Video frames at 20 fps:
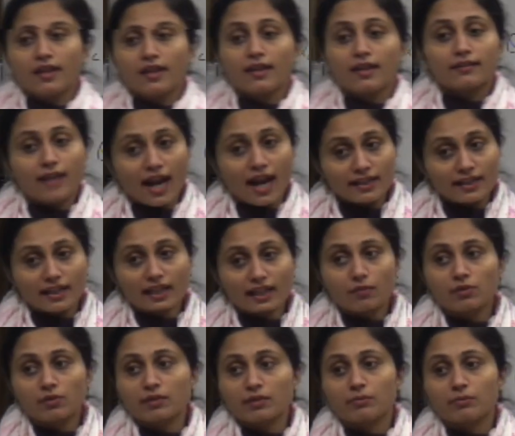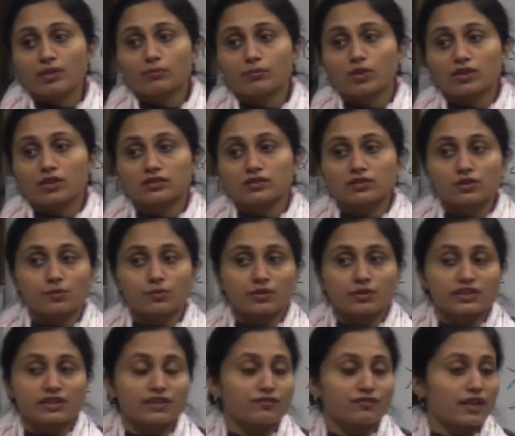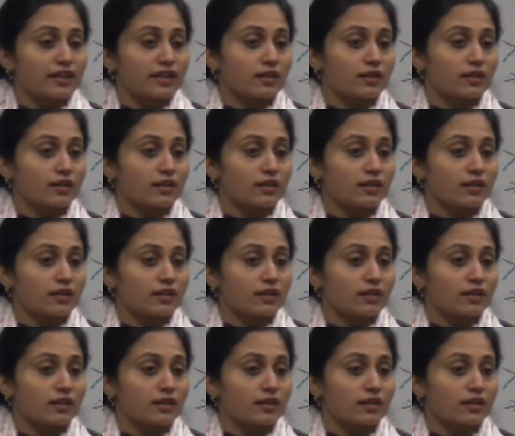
That equilibrium constant was defined